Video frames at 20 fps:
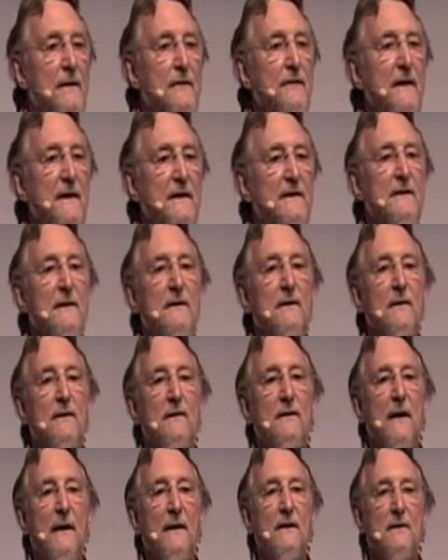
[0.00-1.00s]
fixing
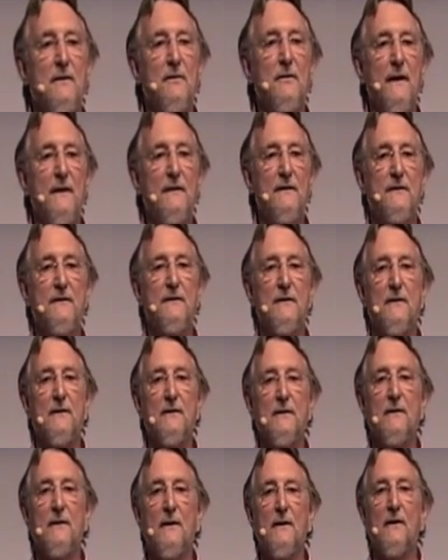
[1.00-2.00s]
on that
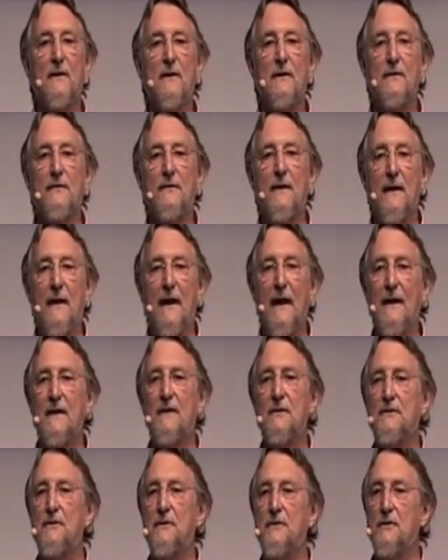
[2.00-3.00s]
question of
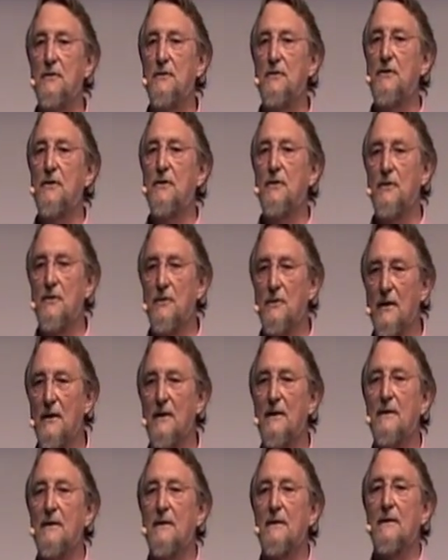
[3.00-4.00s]
how do you do
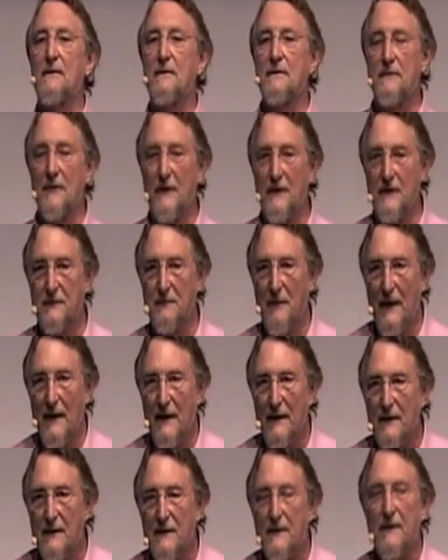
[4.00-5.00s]

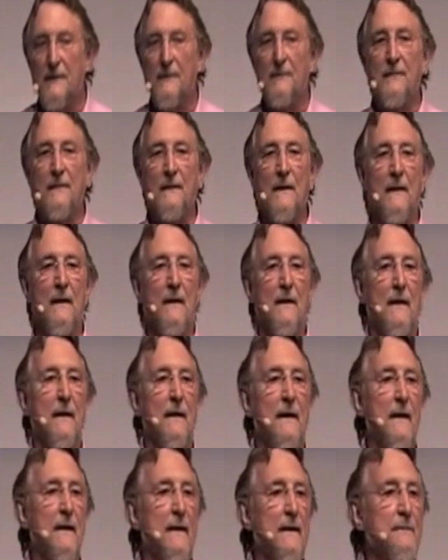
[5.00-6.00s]
respect?
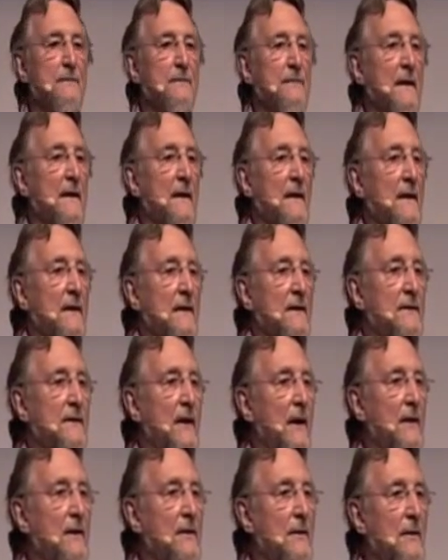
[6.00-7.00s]

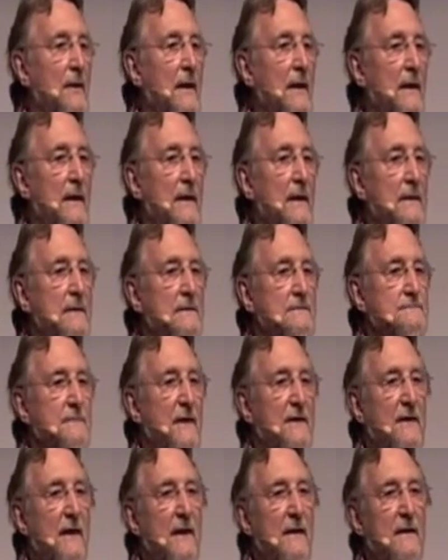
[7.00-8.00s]
So
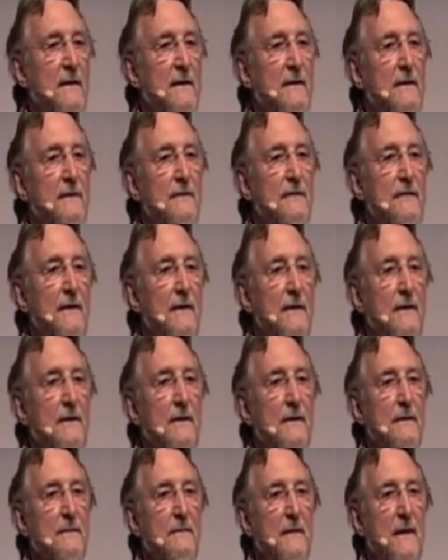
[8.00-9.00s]
the title of
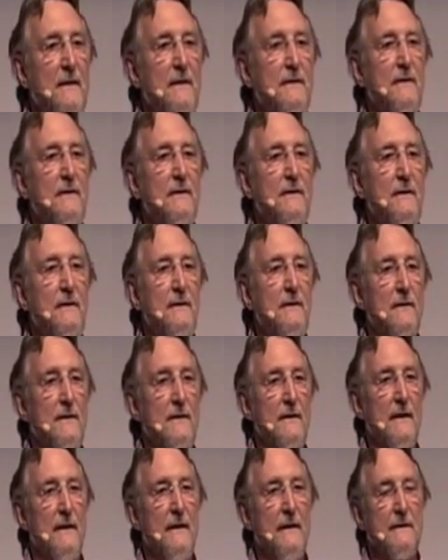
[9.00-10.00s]
my
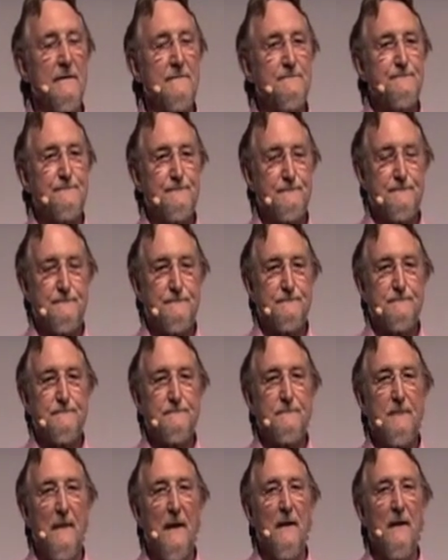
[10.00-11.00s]
talk,
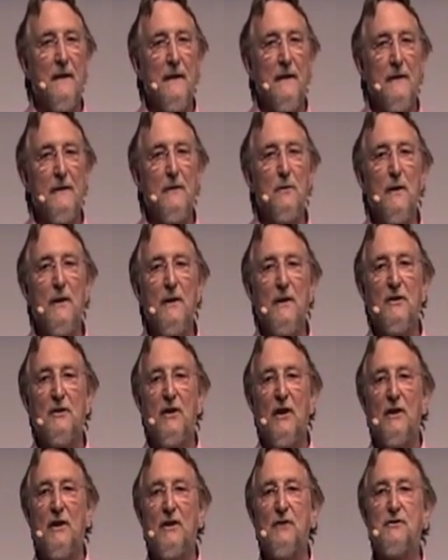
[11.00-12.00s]
the
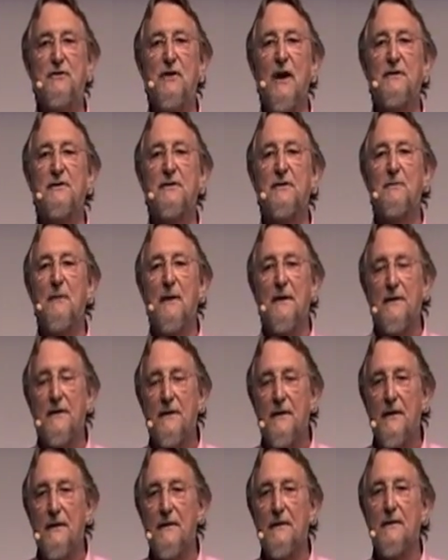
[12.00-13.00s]
word
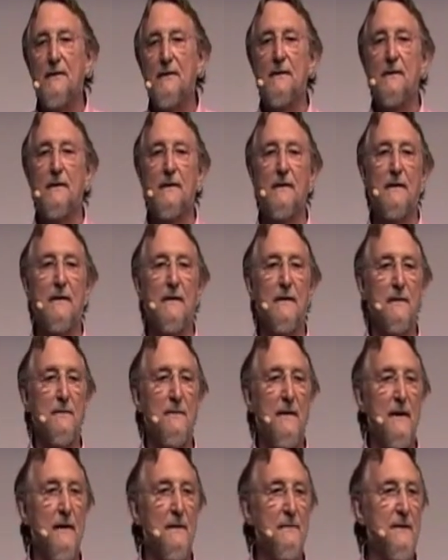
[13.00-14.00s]
judgment,
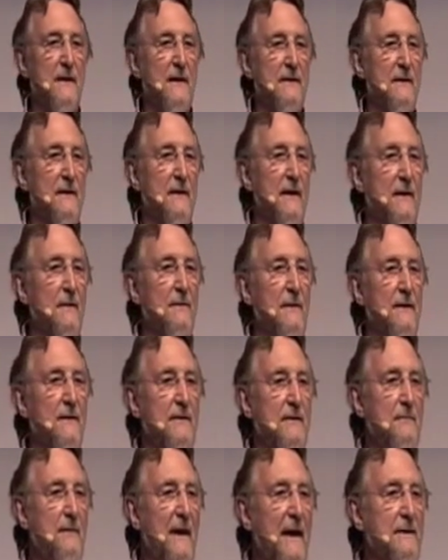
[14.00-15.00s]
perhaps has a little bit
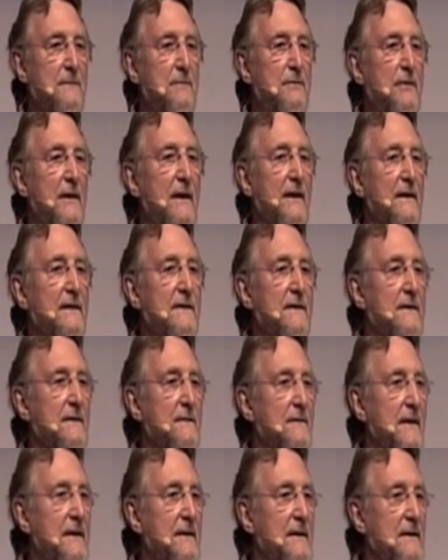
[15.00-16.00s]
of a bad press,
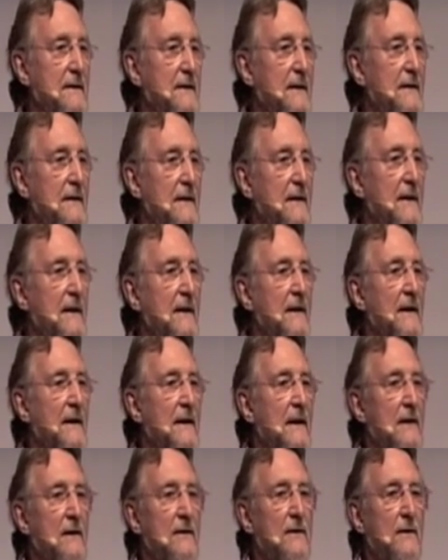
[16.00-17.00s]
and we continually
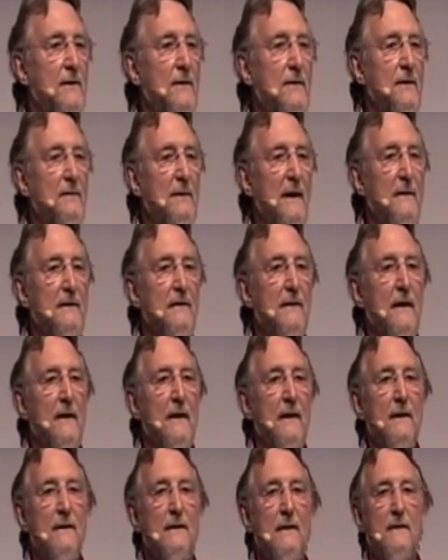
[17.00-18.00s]
talk about
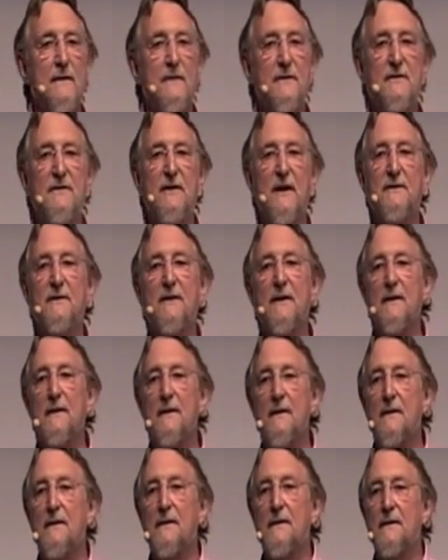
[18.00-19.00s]
not judging
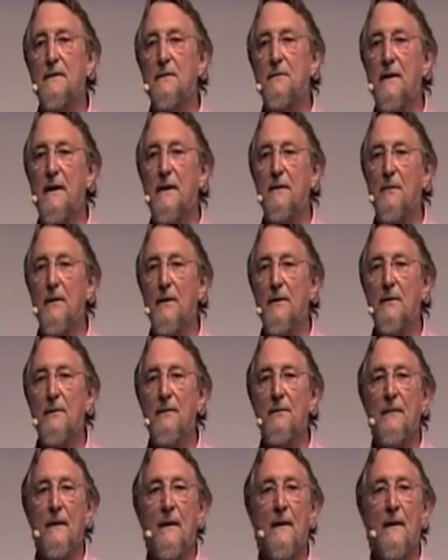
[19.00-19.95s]
people.